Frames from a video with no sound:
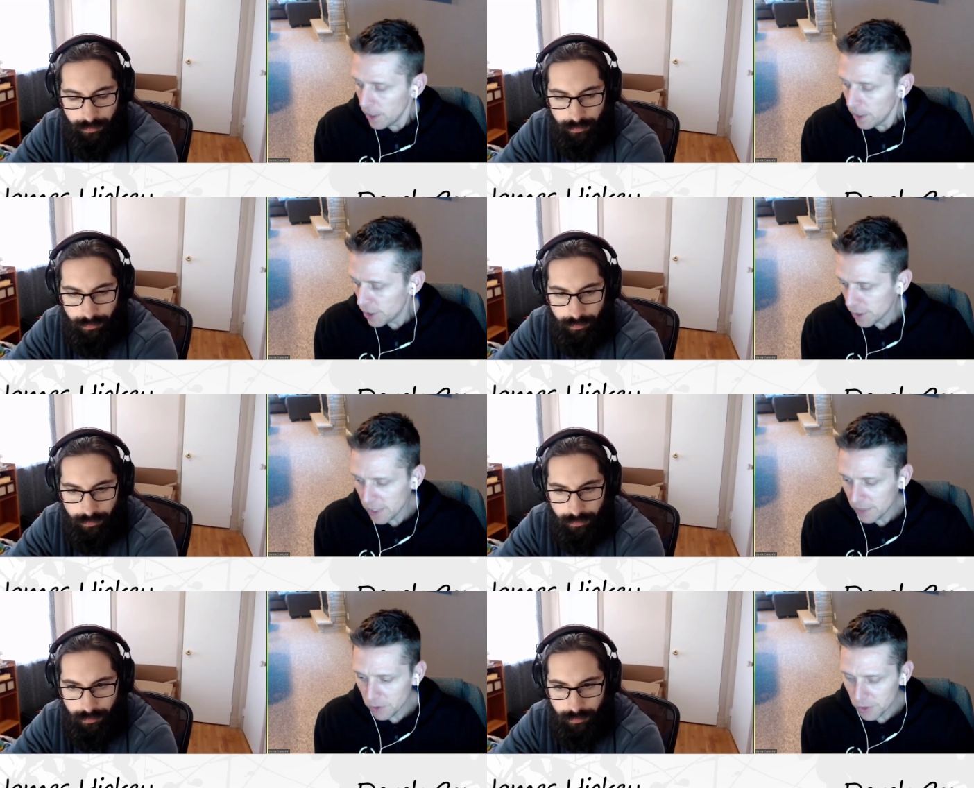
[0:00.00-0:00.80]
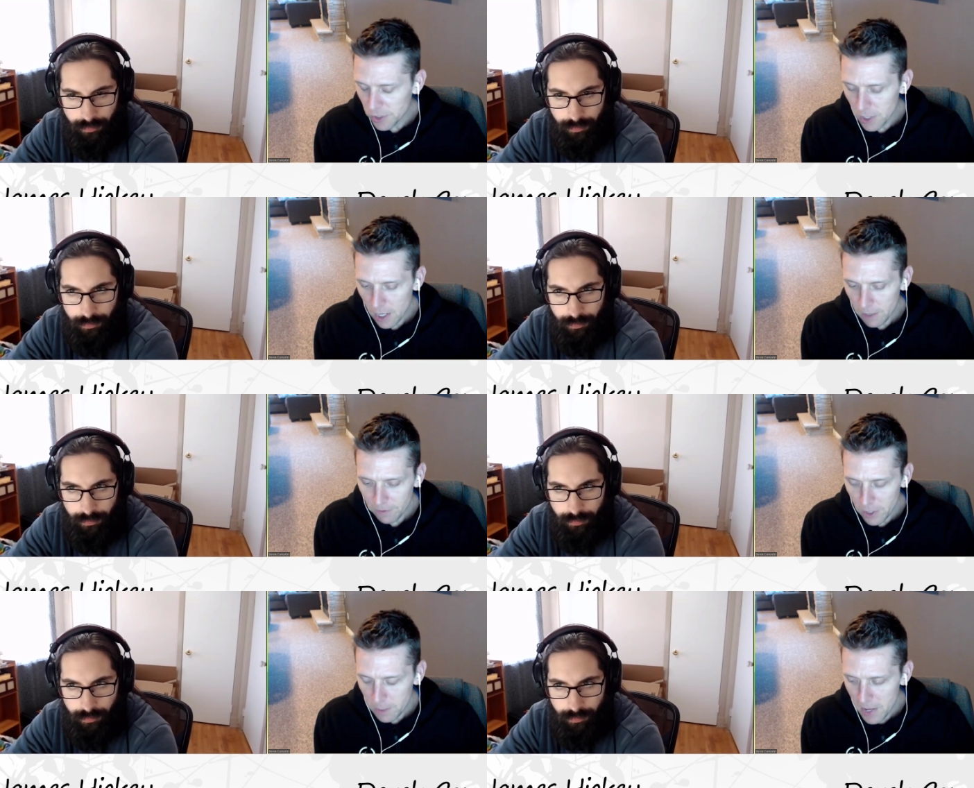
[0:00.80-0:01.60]
Speaker 1: just that there's not
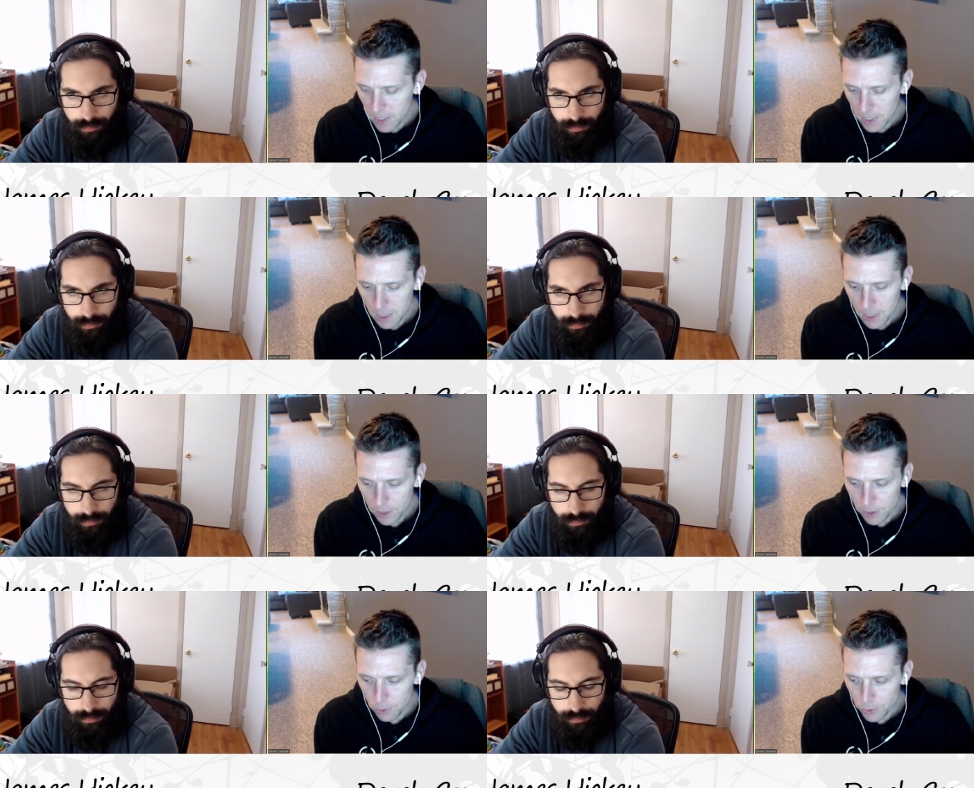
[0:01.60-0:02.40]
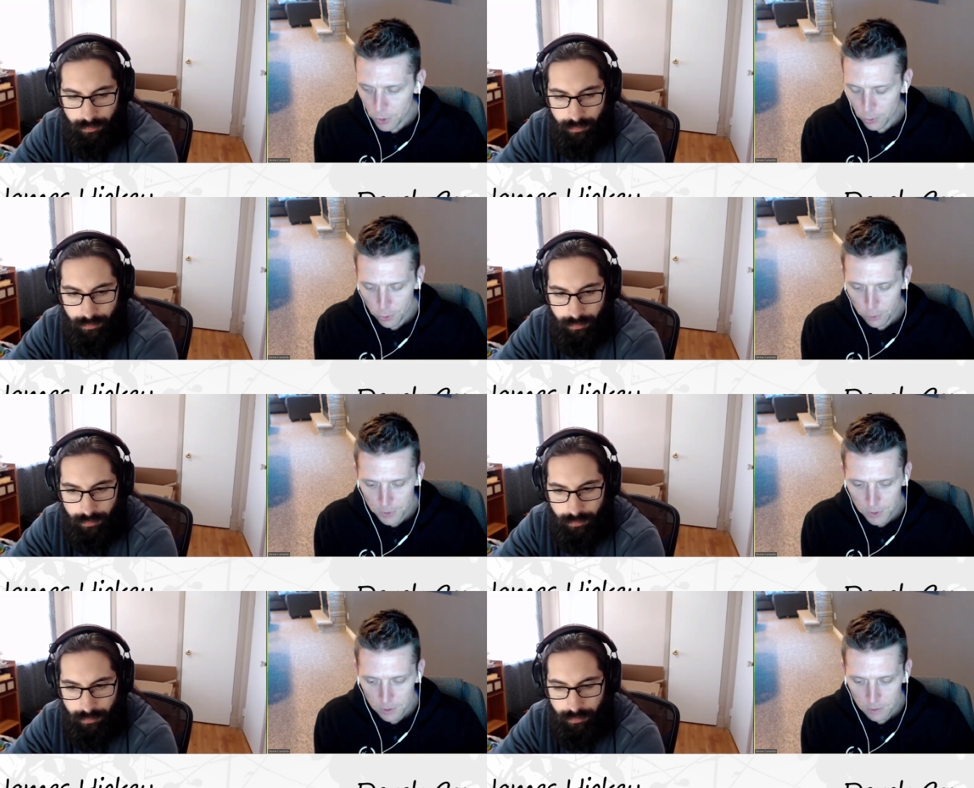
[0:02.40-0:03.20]
very many user
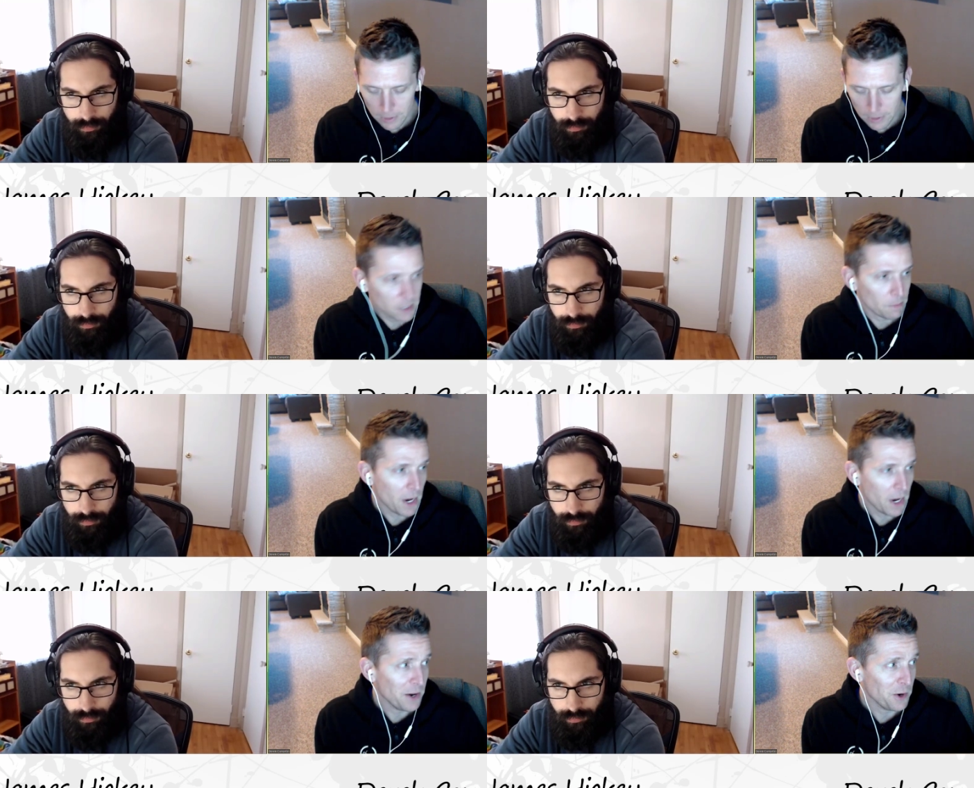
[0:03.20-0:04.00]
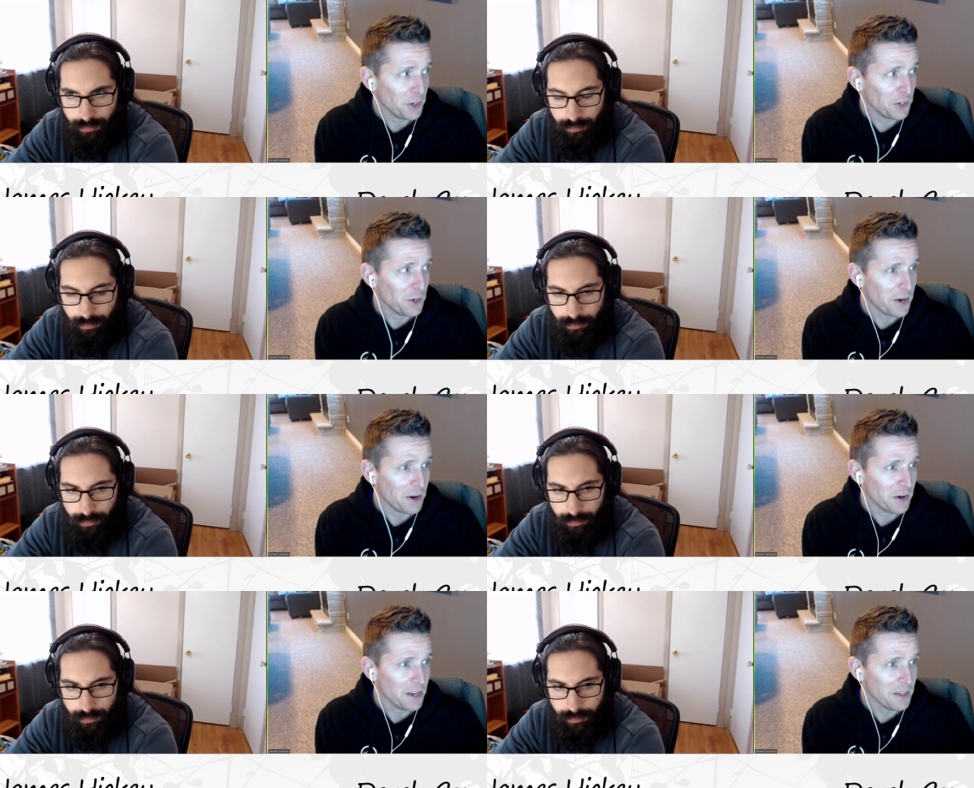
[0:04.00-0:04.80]
groups, at least in my area, your
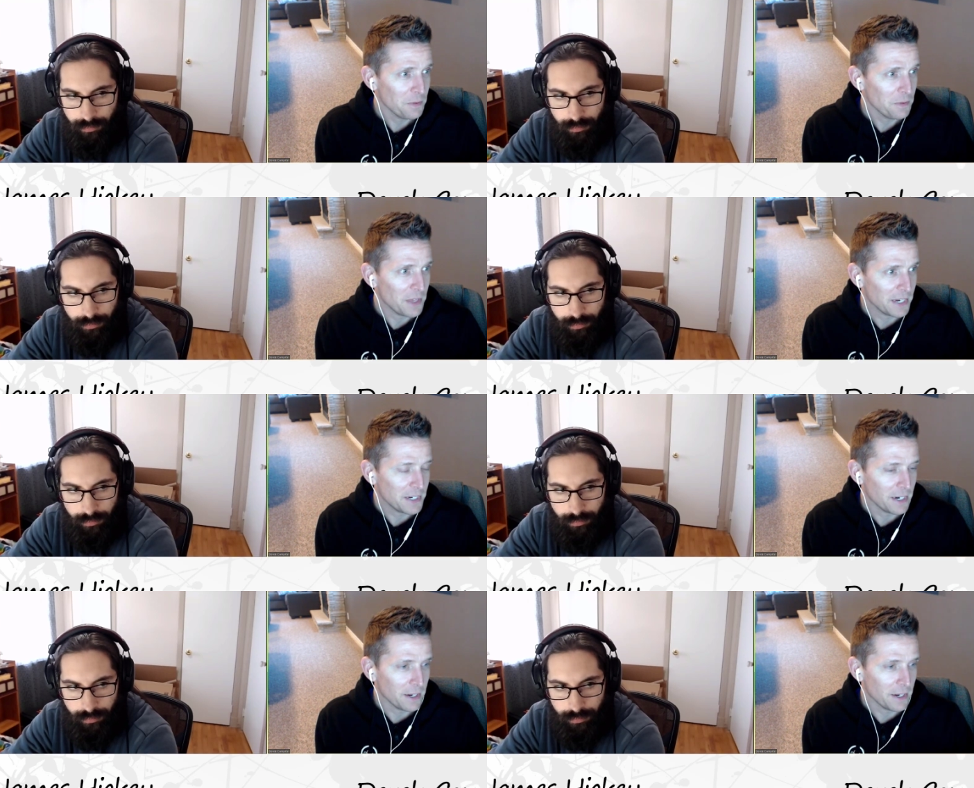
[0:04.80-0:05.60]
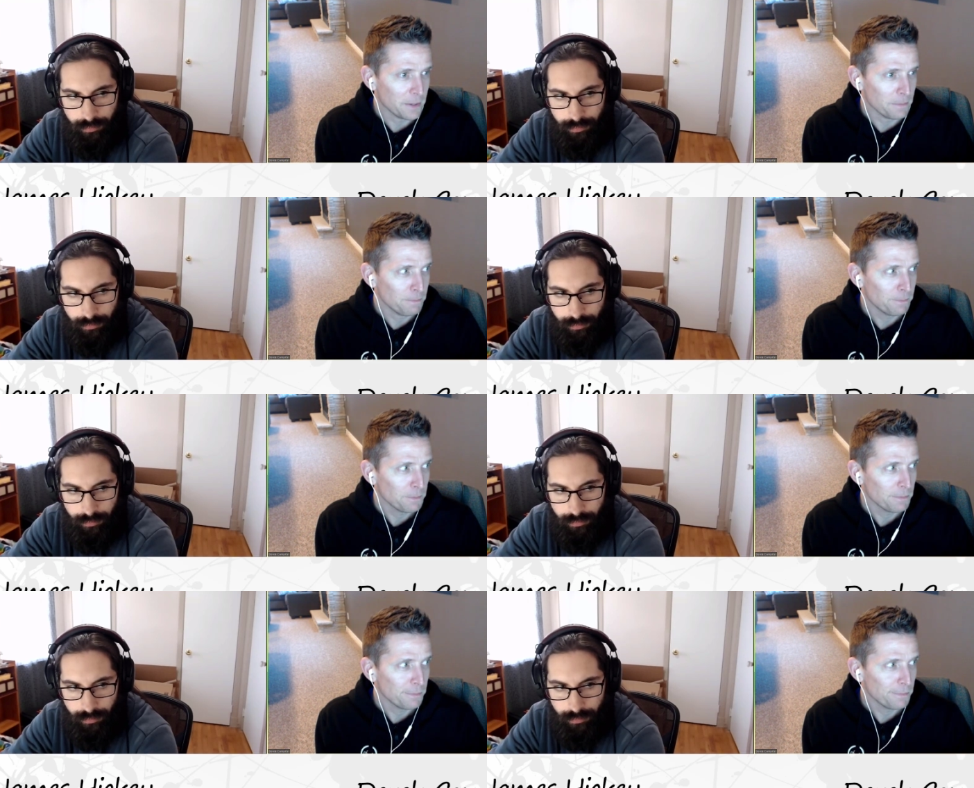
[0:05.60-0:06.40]
area, that
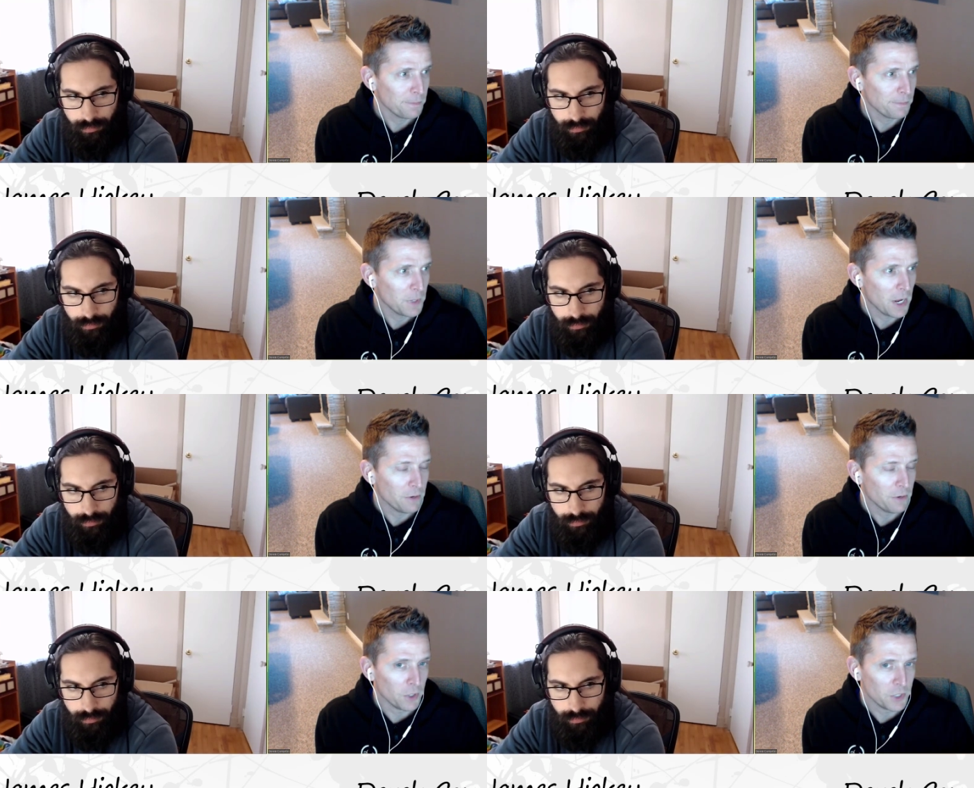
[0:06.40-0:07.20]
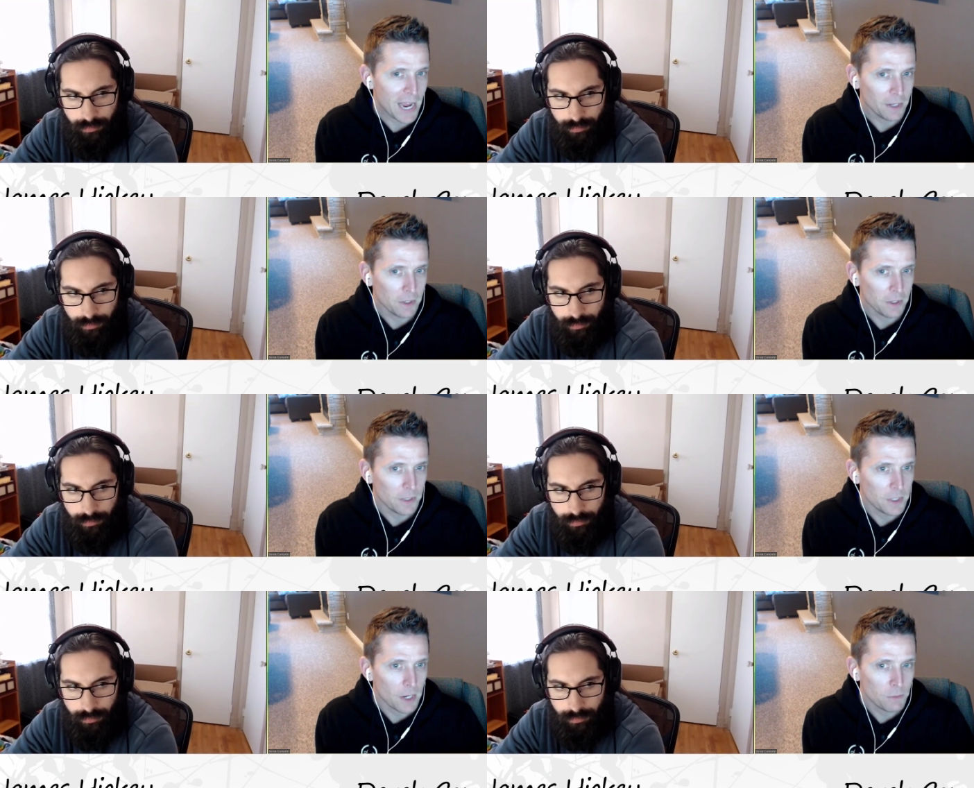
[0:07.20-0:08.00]
kind of are tackling
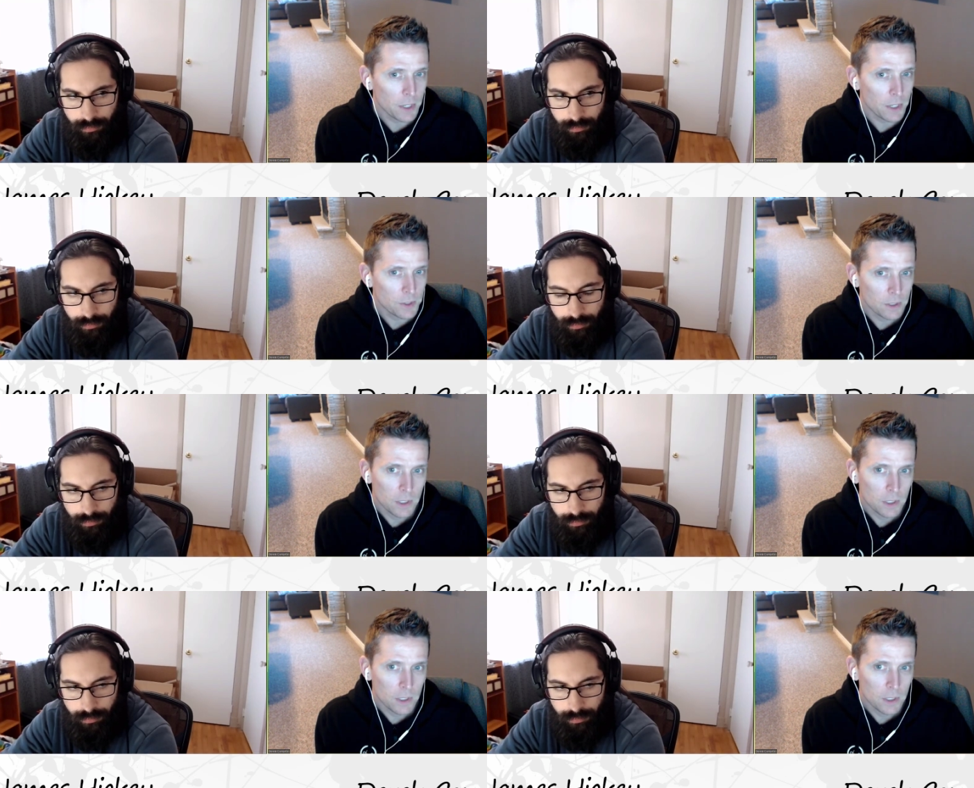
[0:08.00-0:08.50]
these subjects.